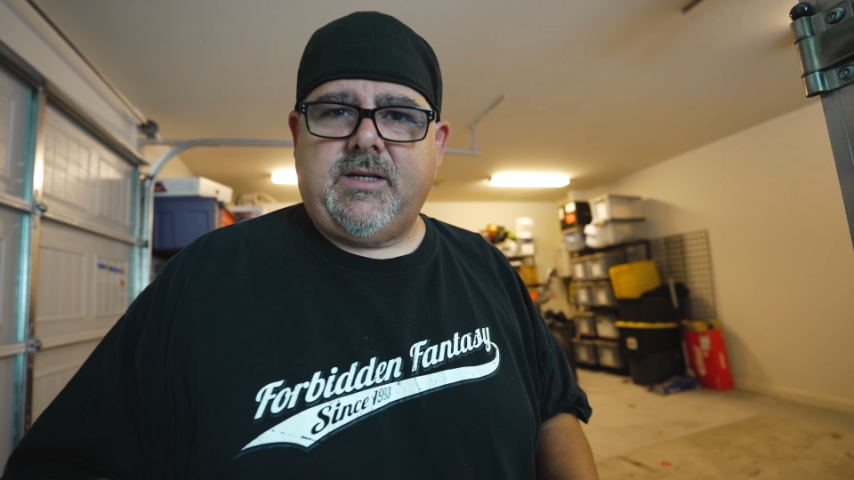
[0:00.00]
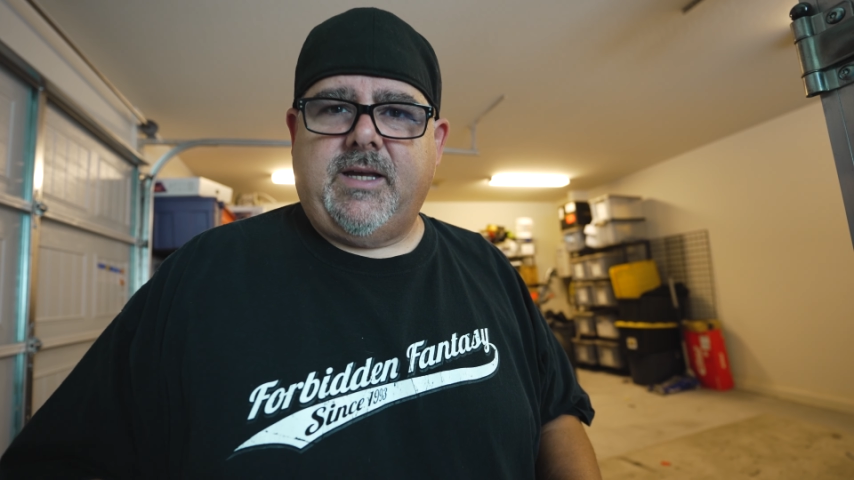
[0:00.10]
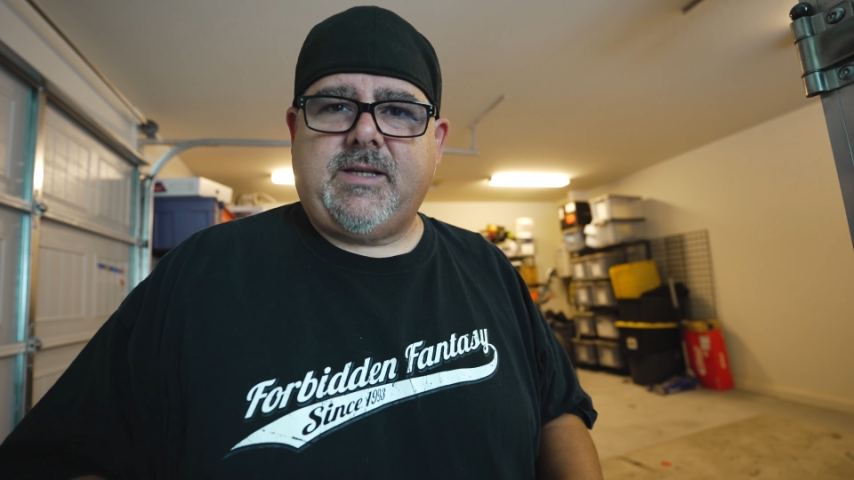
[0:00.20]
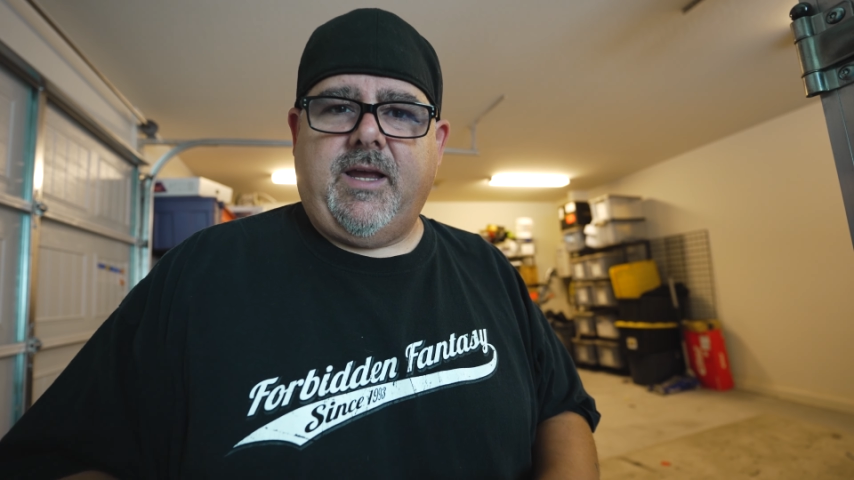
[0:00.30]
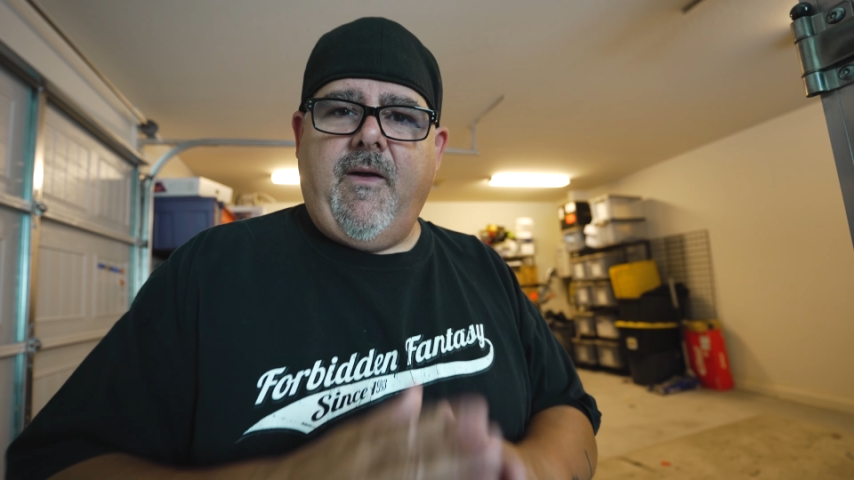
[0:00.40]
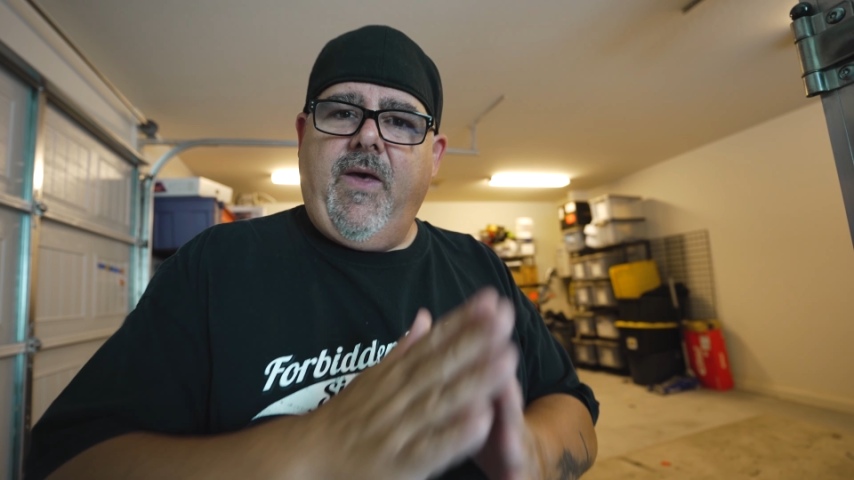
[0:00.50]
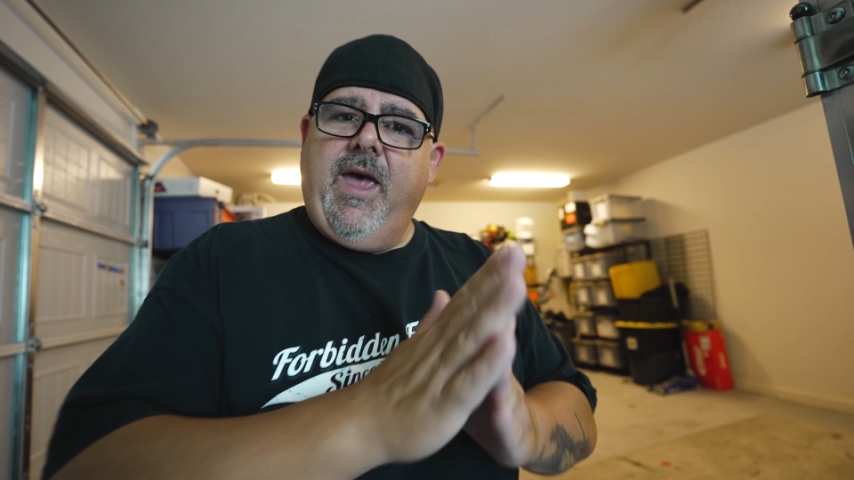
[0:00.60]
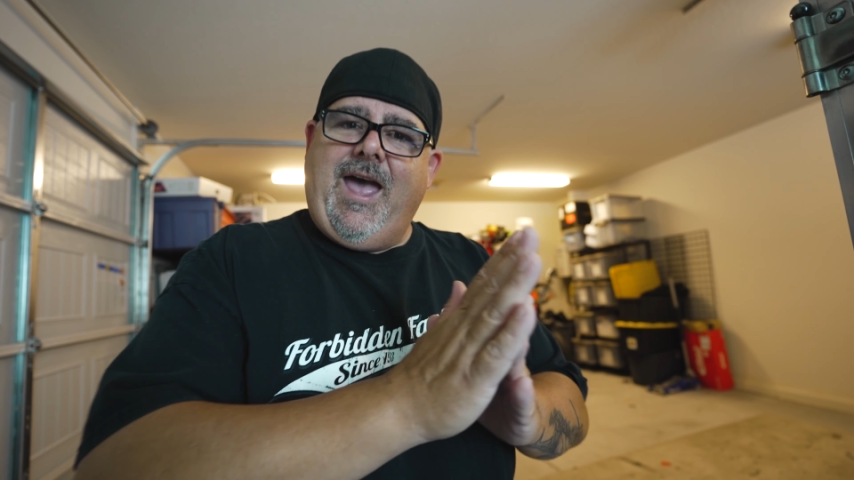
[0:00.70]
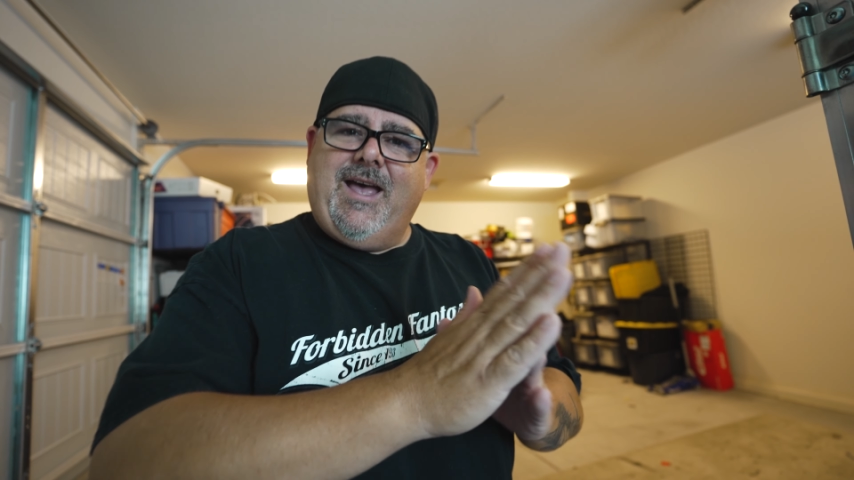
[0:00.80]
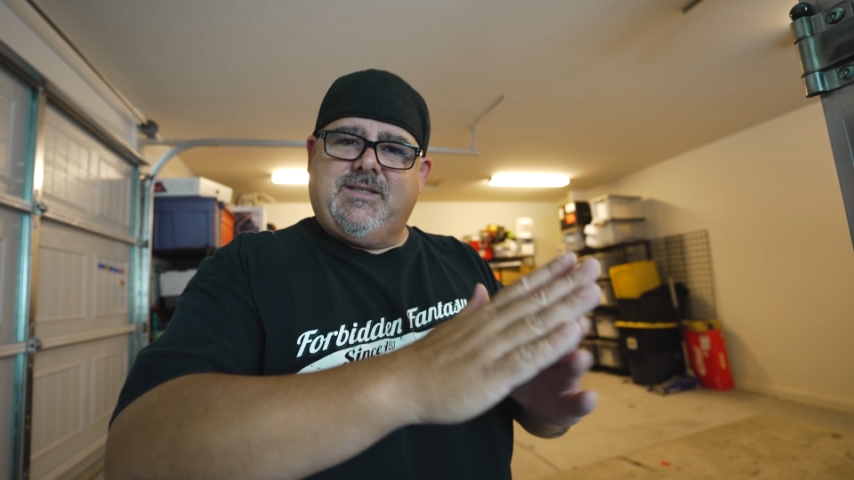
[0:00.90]

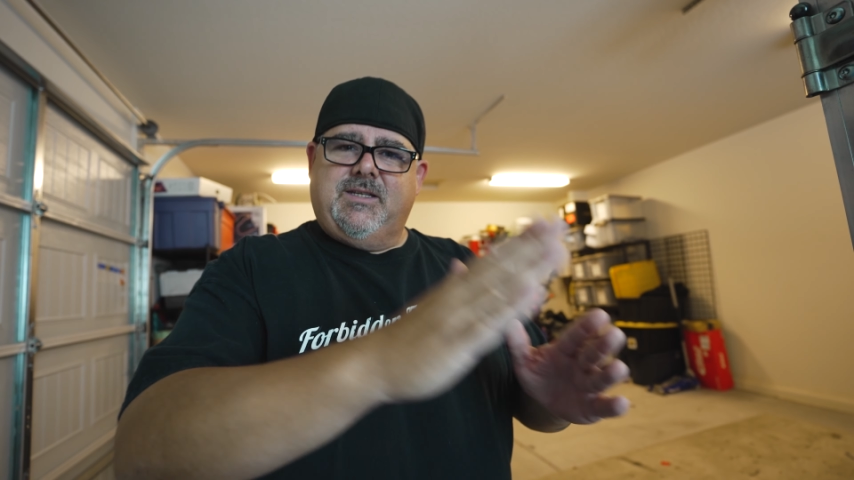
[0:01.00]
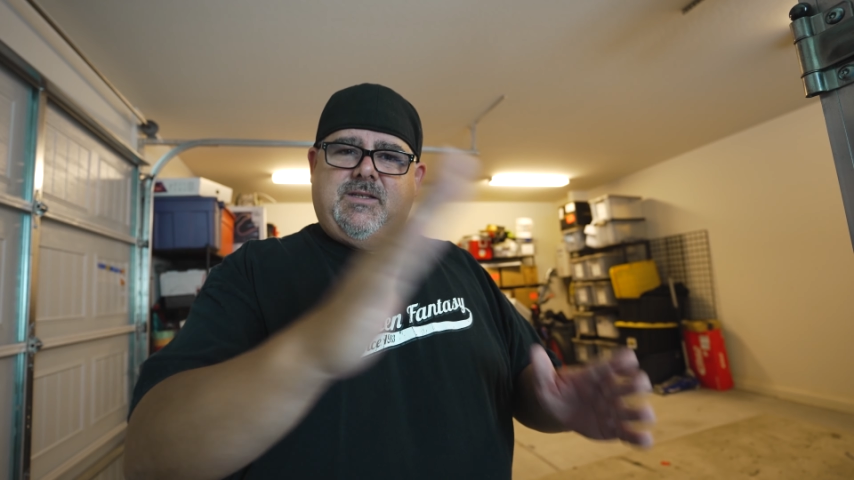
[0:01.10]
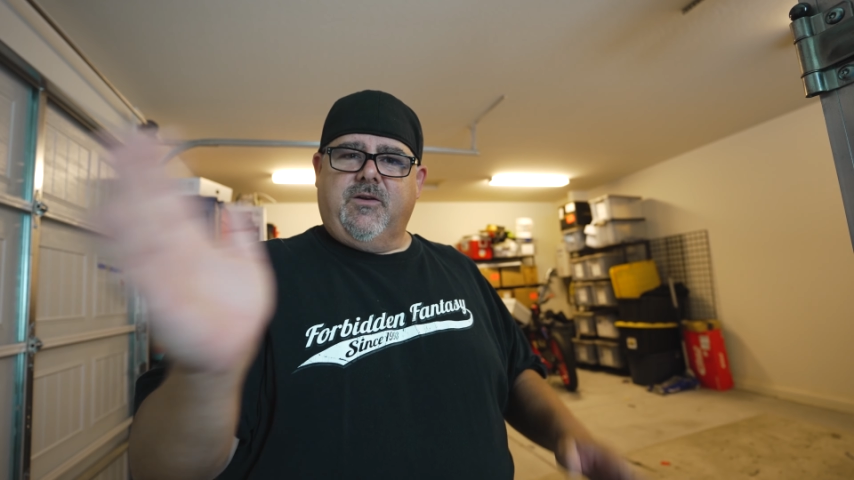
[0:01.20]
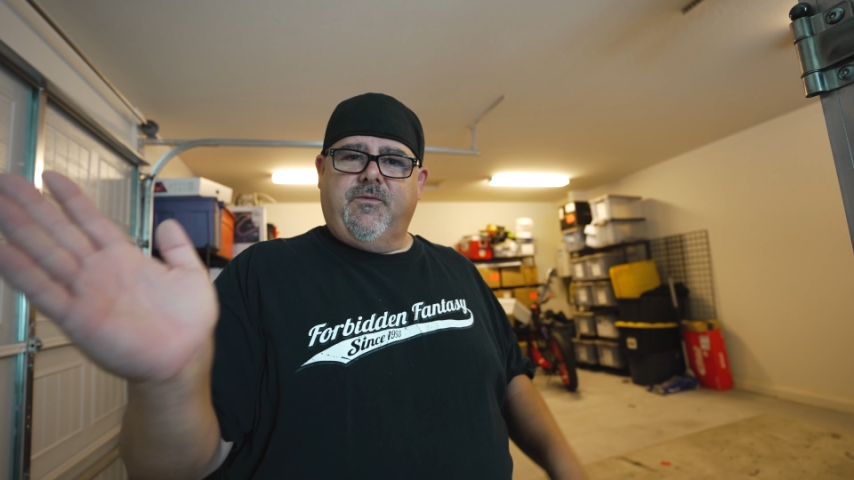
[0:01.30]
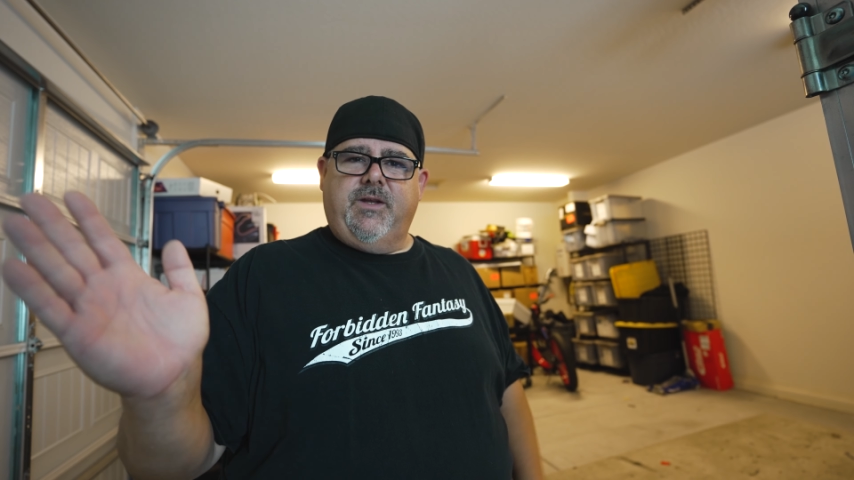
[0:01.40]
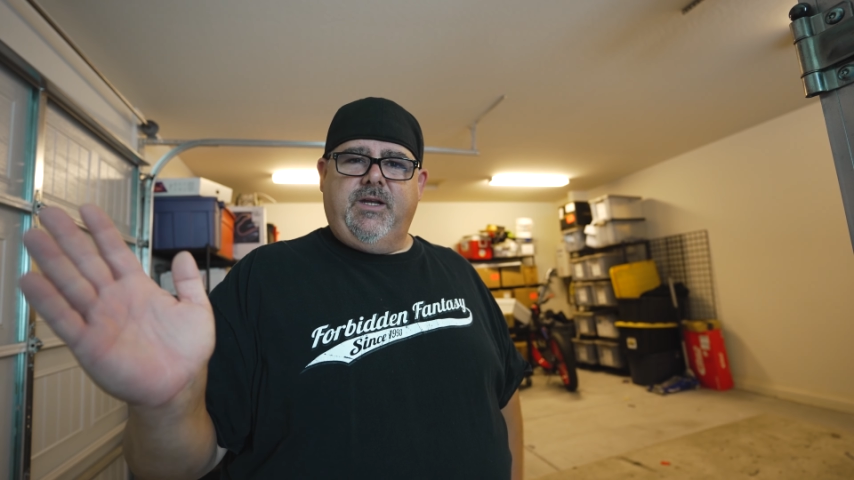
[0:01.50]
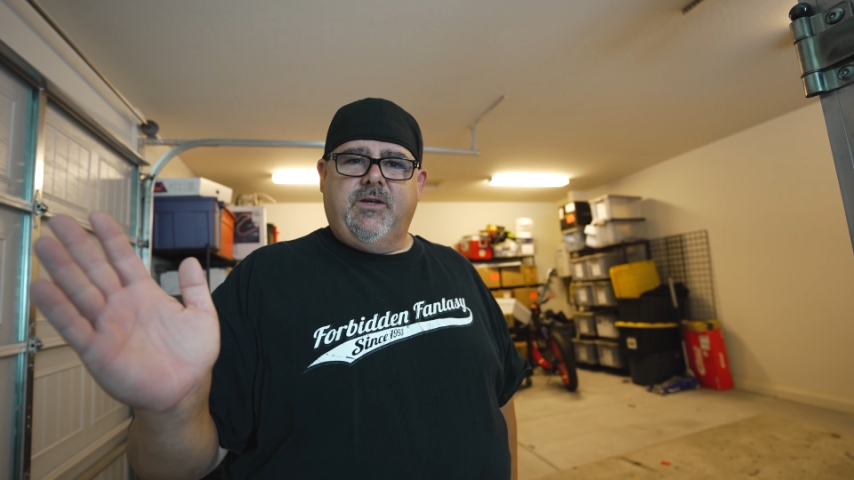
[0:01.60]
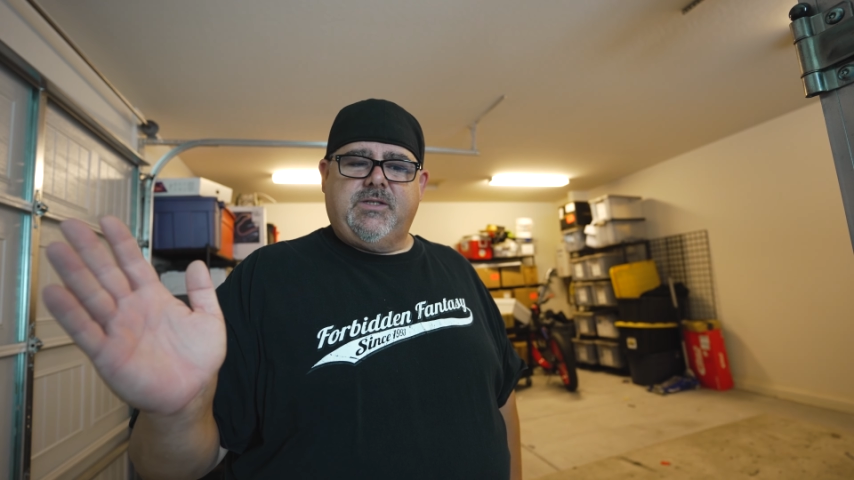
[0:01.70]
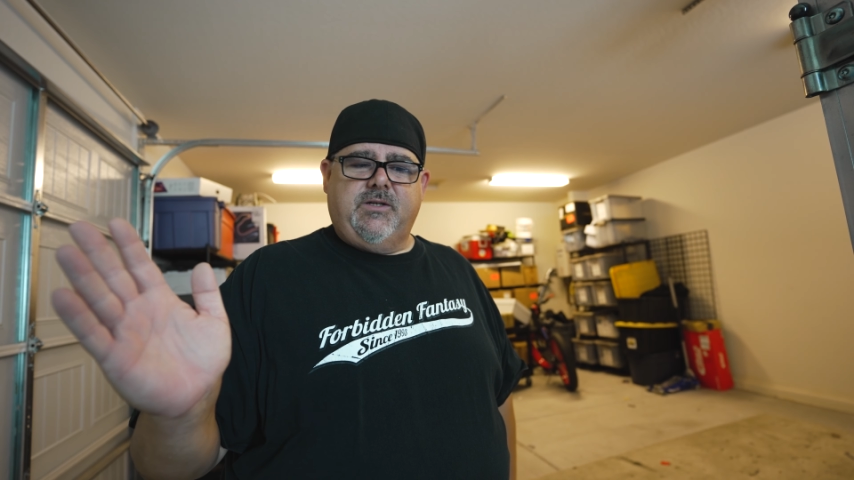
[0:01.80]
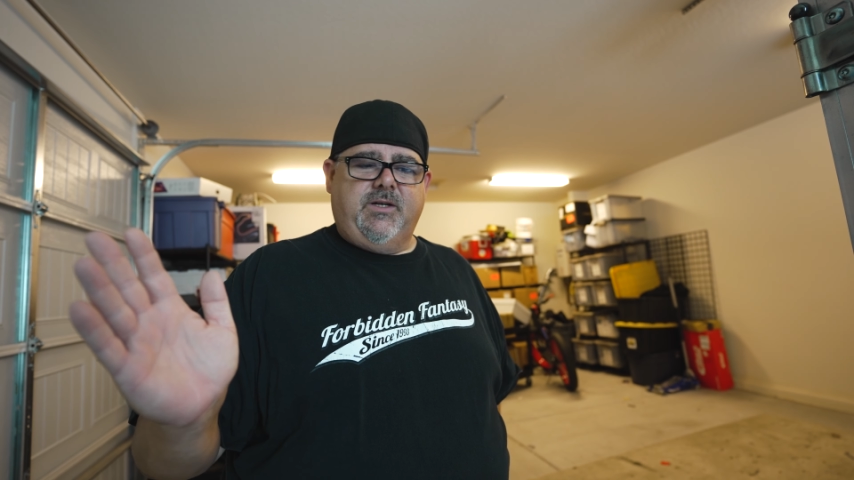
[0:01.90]
as this little
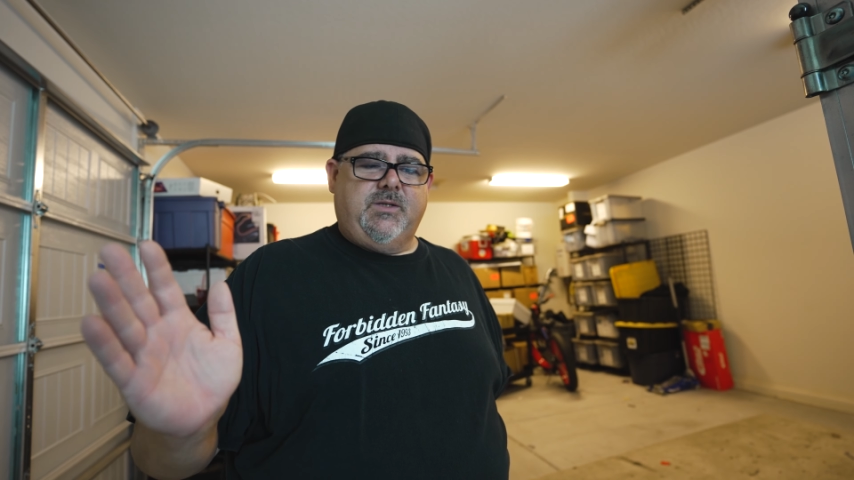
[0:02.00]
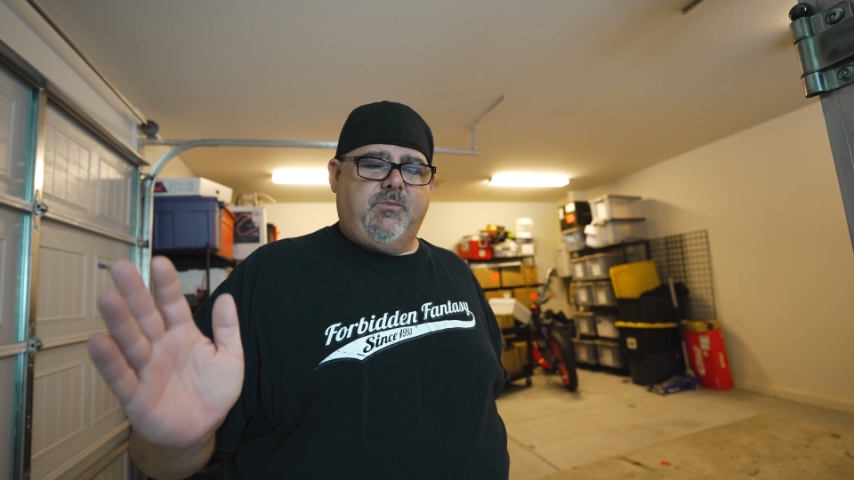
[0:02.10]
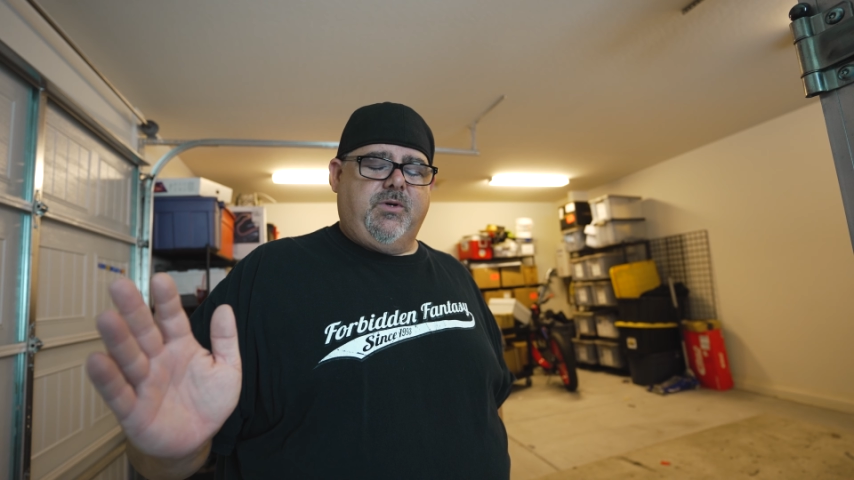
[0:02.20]
video series